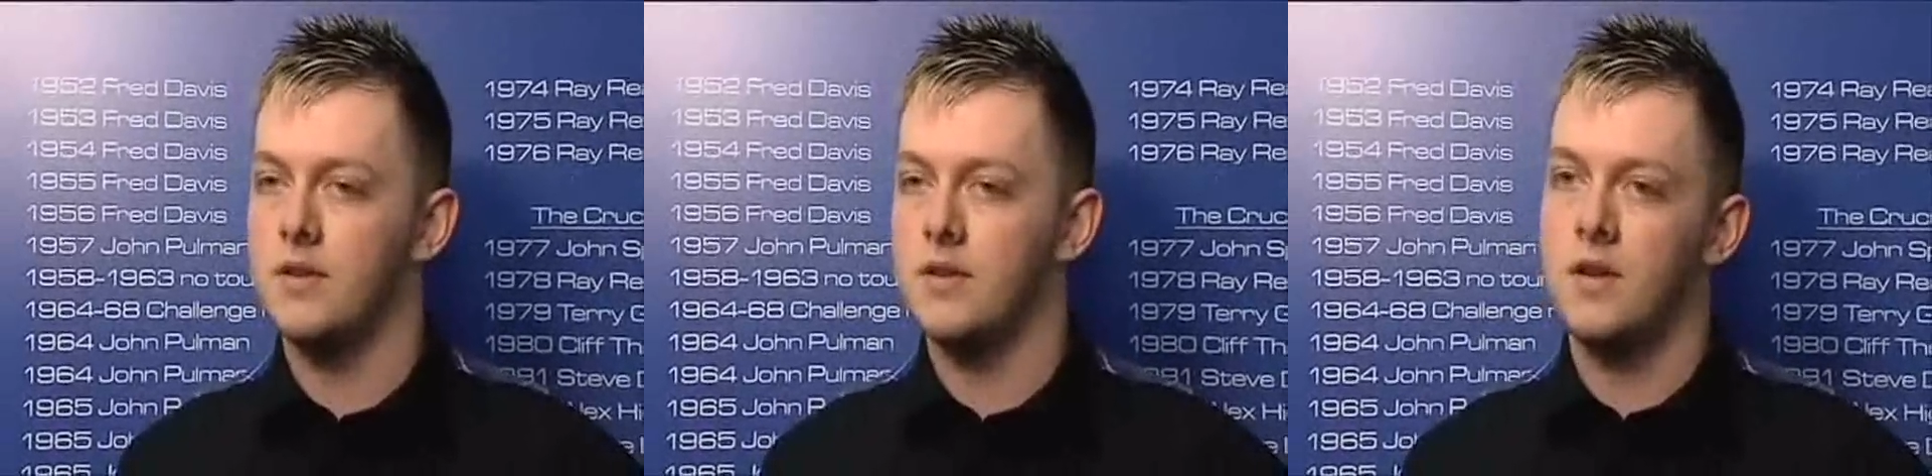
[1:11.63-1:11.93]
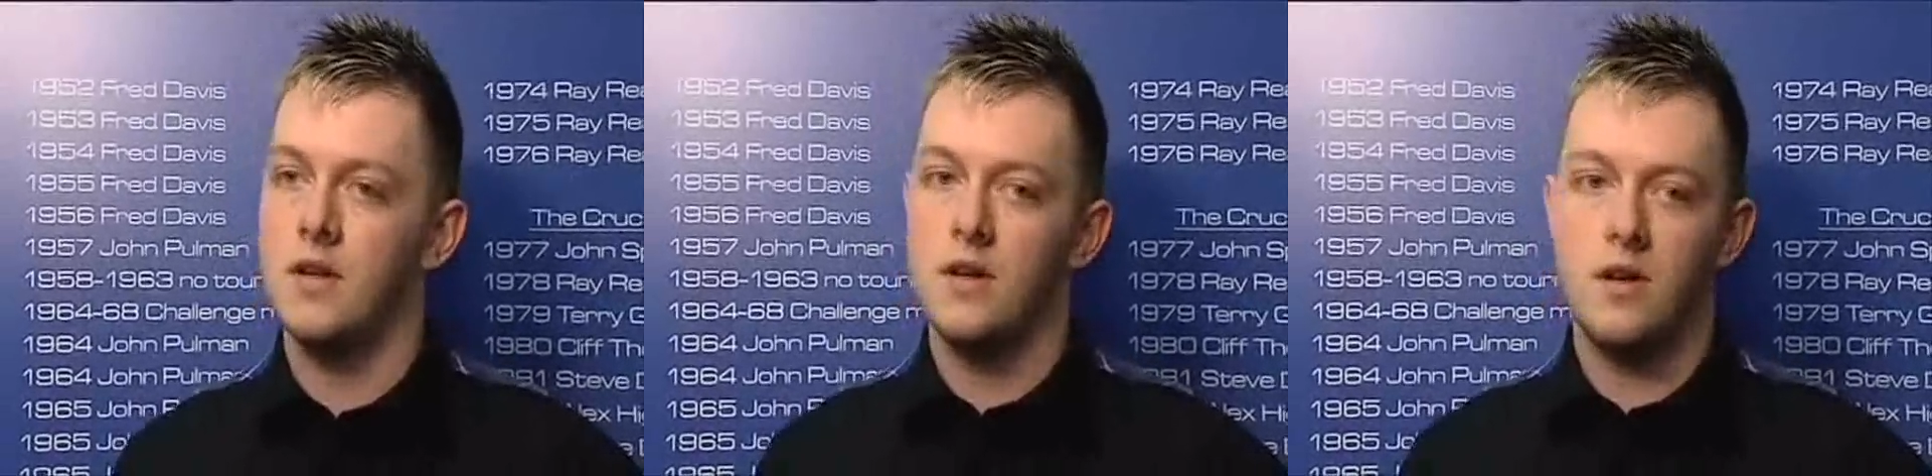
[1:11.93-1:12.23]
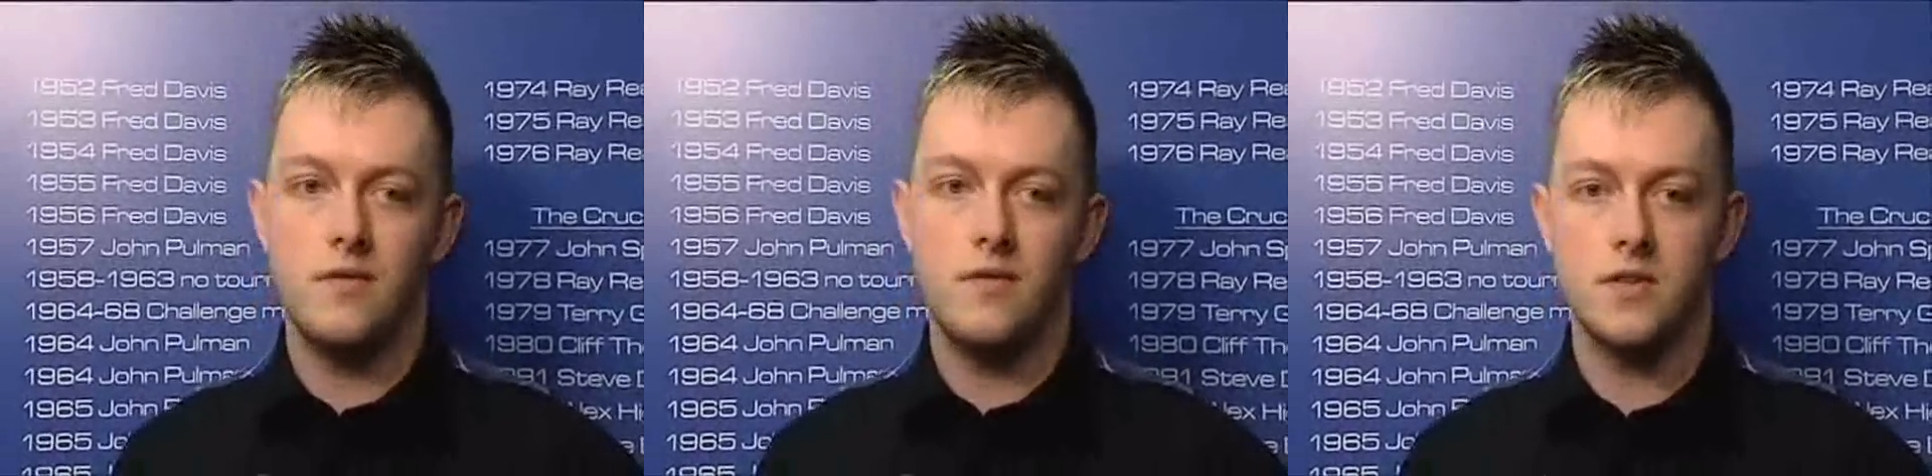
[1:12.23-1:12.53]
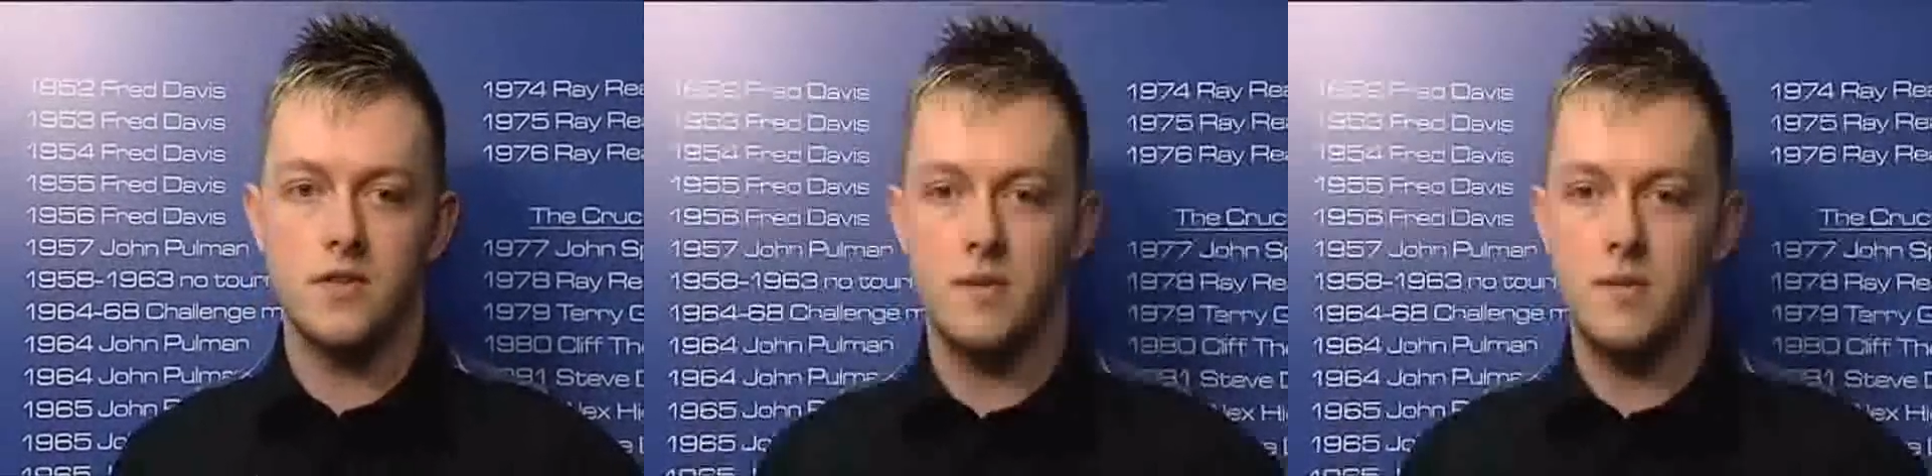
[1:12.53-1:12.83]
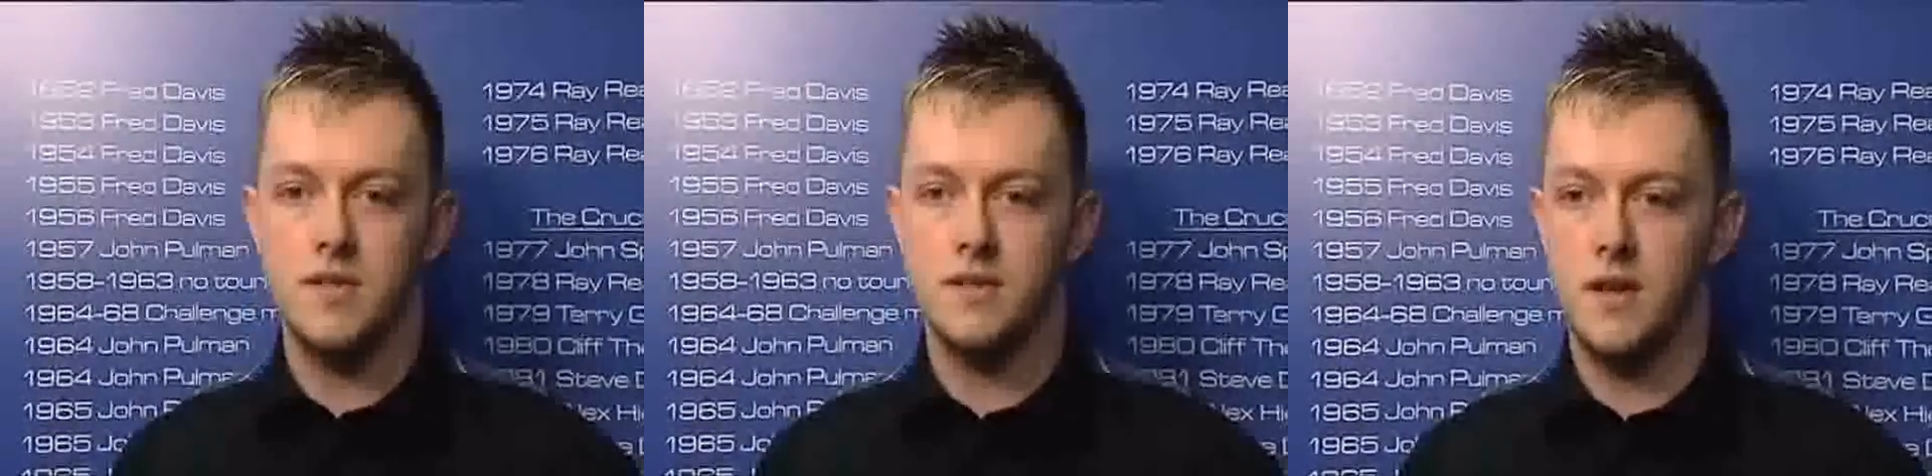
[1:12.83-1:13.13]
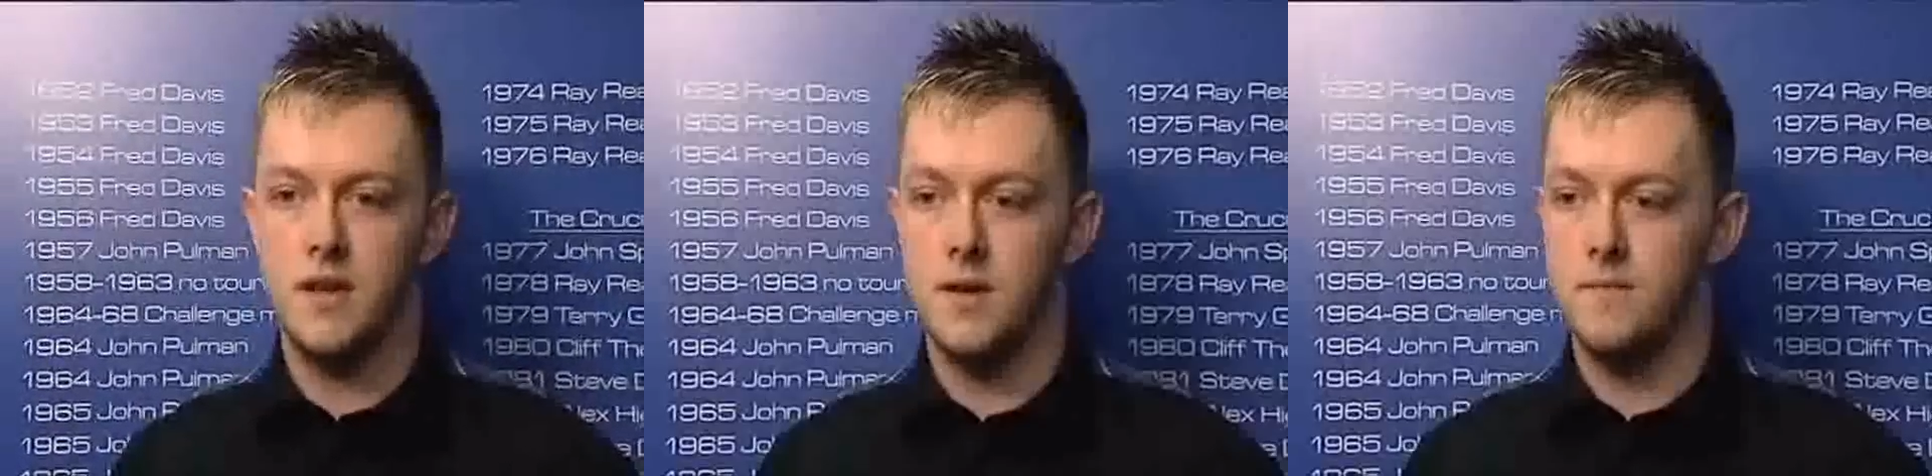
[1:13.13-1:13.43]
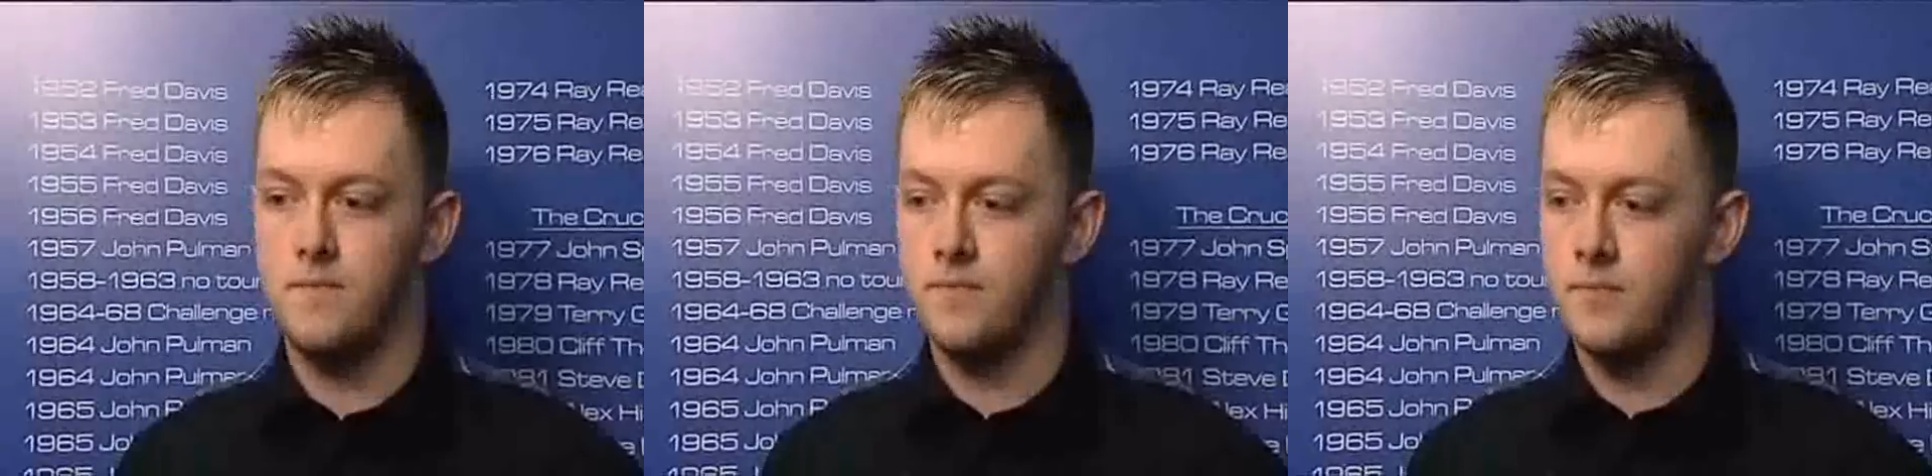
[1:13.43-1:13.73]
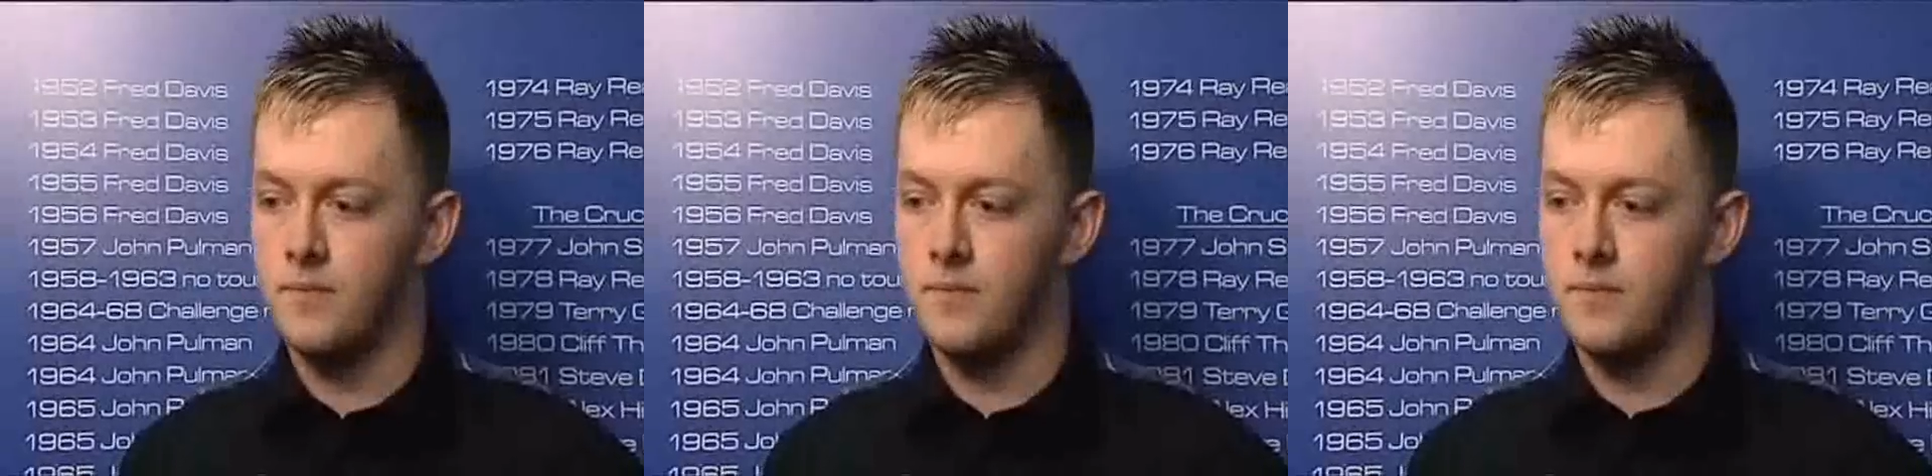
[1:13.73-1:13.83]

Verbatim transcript: And unfortunately, I missed the, uh,